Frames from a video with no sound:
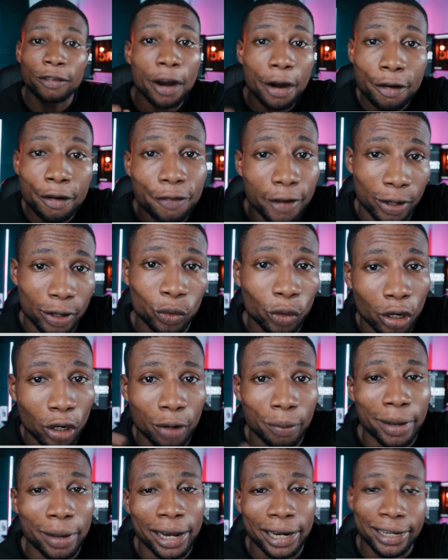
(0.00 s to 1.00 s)
very first one
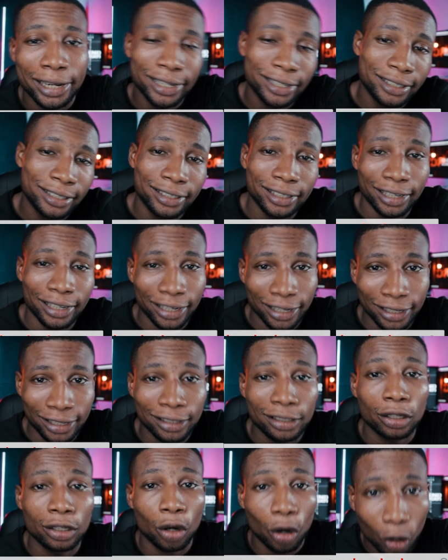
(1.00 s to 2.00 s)
on my list
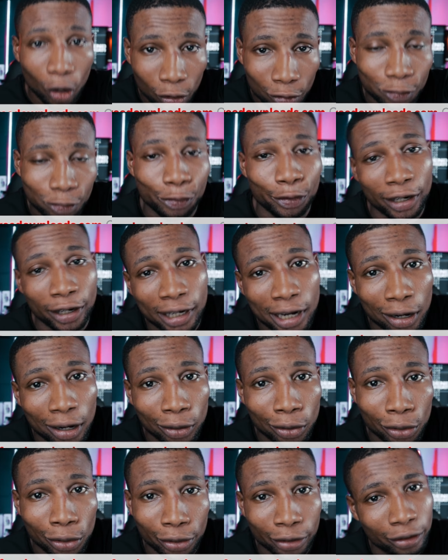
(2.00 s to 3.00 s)
is
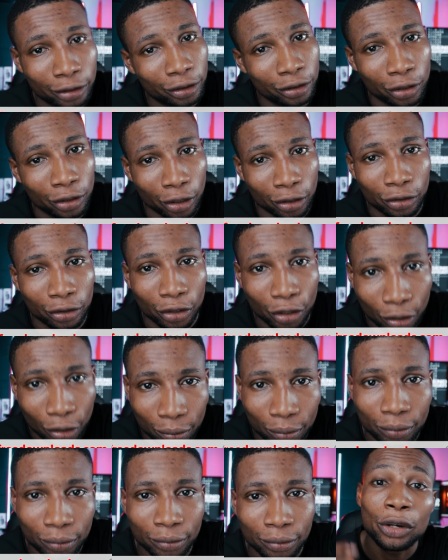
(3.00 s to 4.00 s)

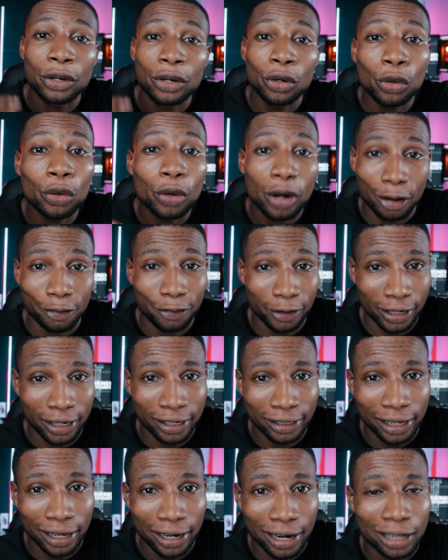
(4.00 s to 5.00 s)
allfreedownloads.com. I know graphic
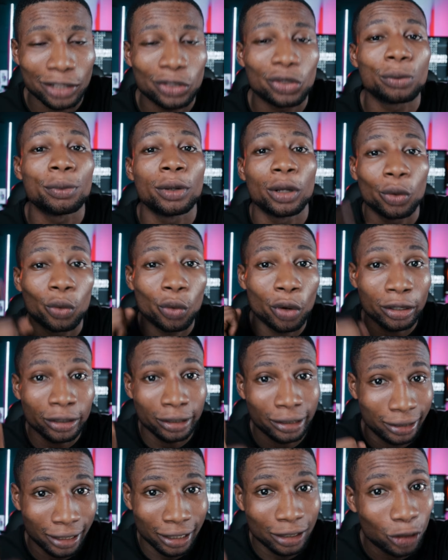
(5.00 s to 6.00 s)
designers to be
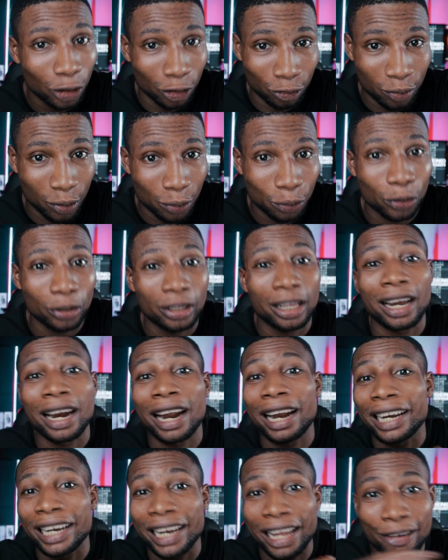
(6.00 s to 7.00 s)
one set of people that
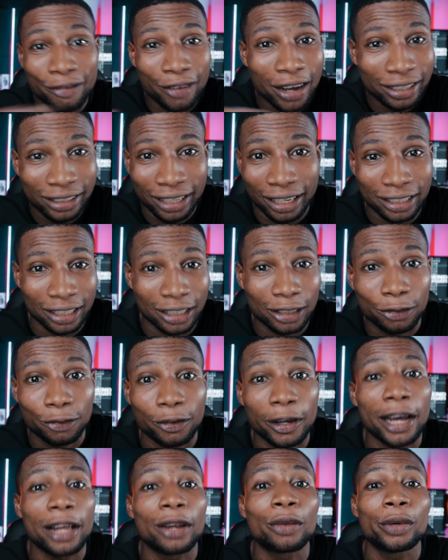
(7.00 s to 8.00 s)
are never
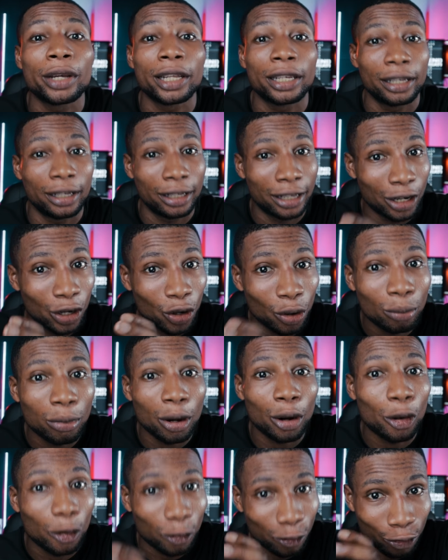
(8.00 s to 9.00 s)
satisfied with the
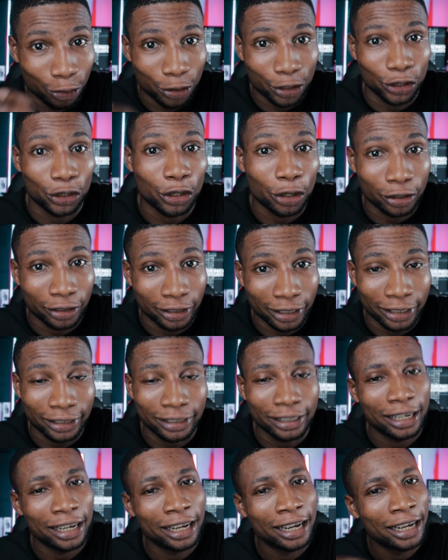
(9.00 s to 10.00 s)
number of
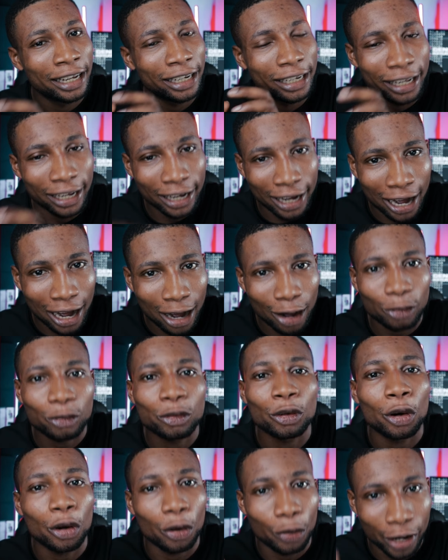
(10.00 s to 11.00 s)
resources they
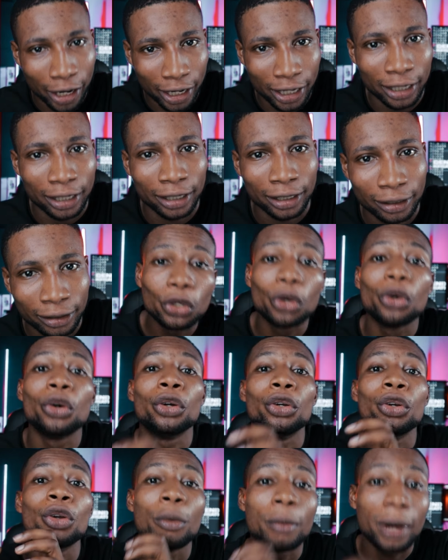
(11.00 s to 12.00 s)
have already.
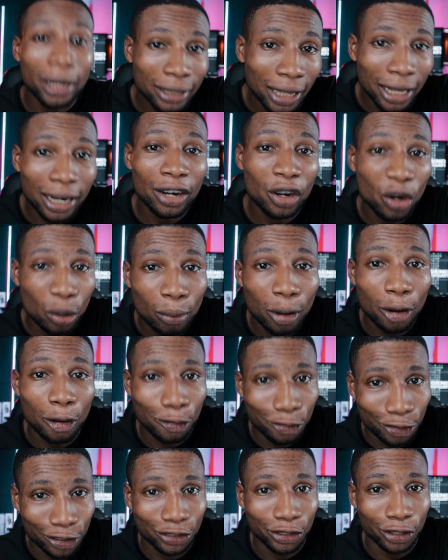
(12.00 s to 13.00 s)
So, no matter the number
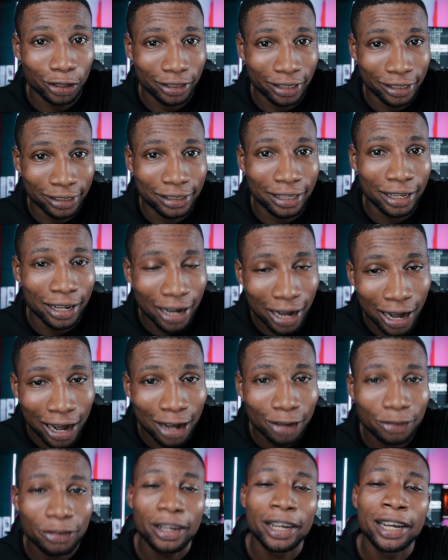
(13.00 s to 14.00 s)
of resources they
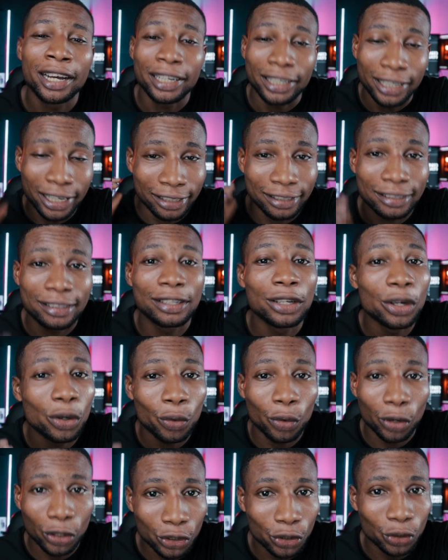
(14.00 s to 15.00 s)
have, they still
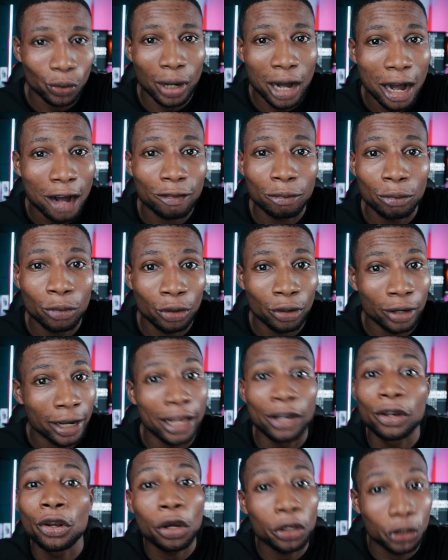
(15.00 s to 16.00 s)
want to have more,
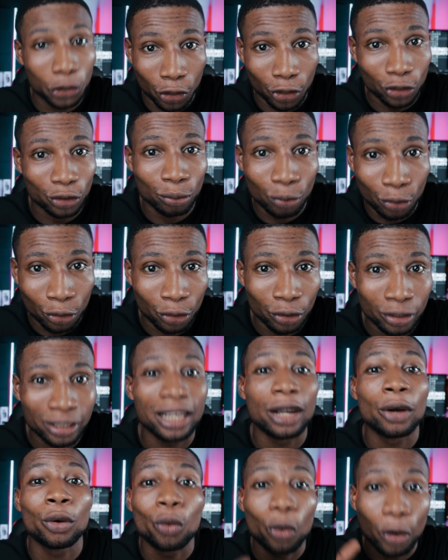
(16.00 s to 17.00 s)
and not just more,
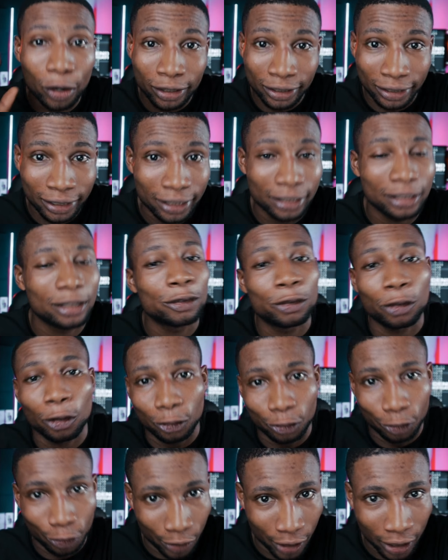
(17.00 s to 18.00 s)
they want it
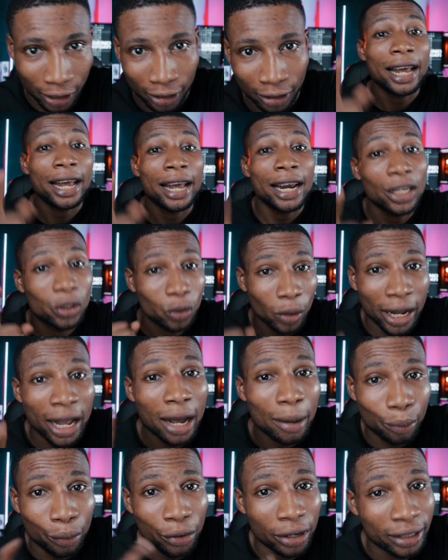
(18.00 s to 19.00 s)
for free. And that is why
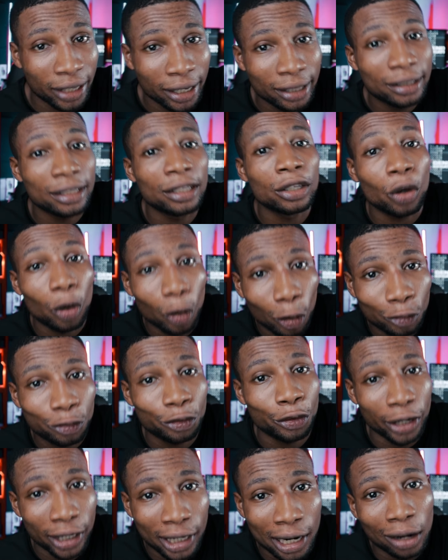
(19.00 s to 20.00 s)
I'm presenting all
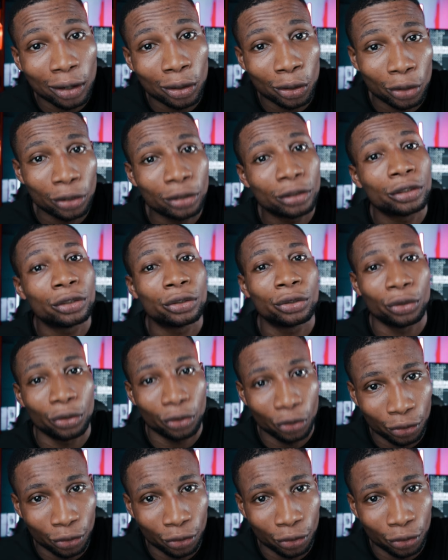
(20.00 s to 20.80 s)
free downloads to